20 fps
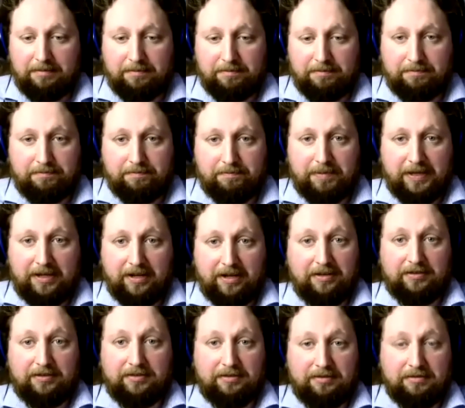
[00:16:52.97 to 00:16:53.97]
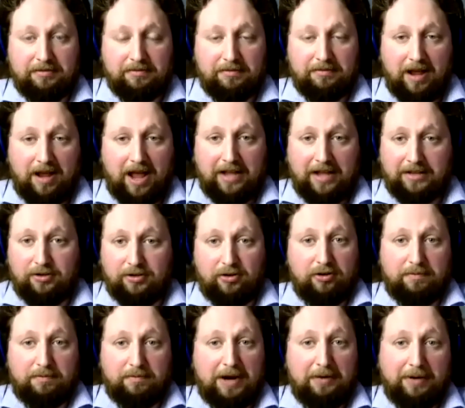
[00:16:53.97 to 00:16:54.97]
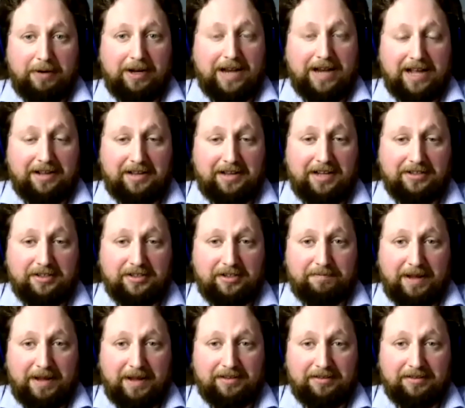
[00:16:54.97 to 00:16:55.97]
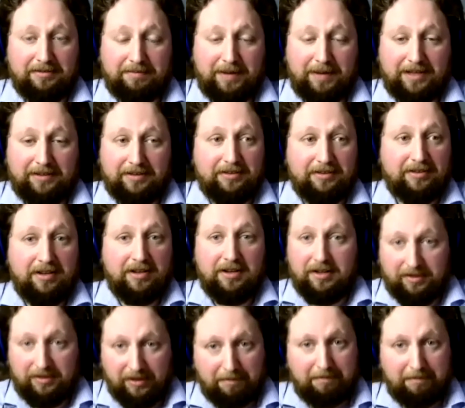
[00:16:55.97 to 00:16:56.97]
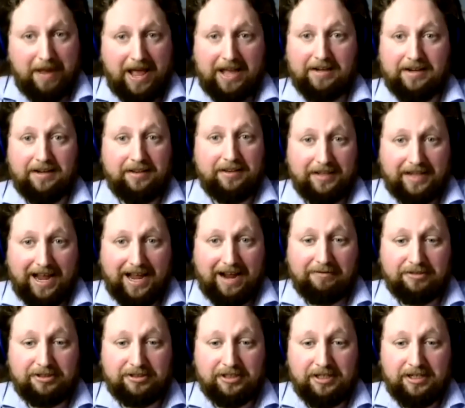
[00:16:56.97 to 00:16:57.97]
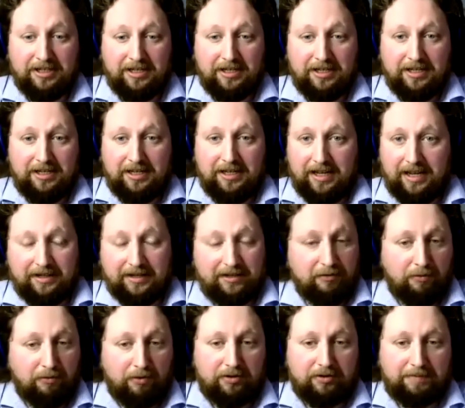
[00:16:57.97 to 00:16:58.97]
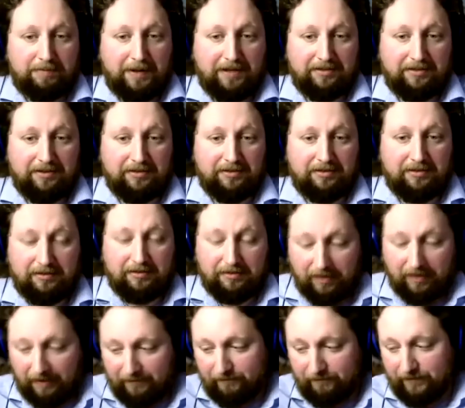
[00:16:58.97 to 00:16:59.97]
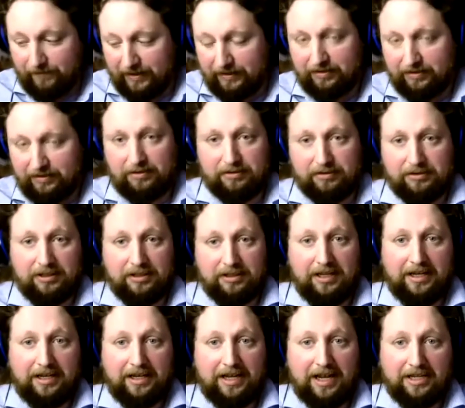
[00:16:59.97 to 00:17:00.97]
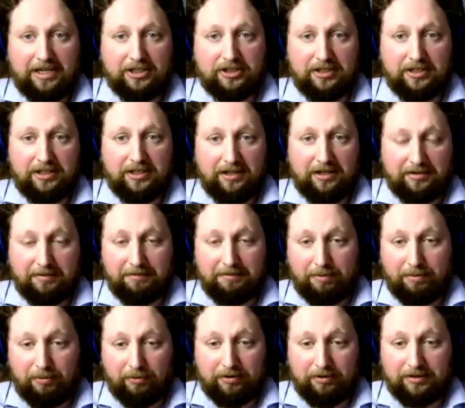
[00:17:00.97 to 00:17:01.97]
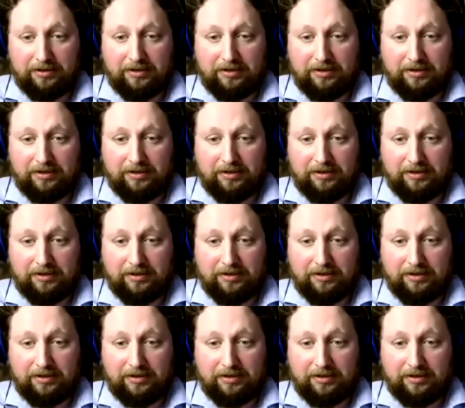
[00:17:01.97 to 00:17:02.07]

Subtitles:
because I turned my relaxation spaces, the bed, the couch, into workspaces. That physical delineation is important.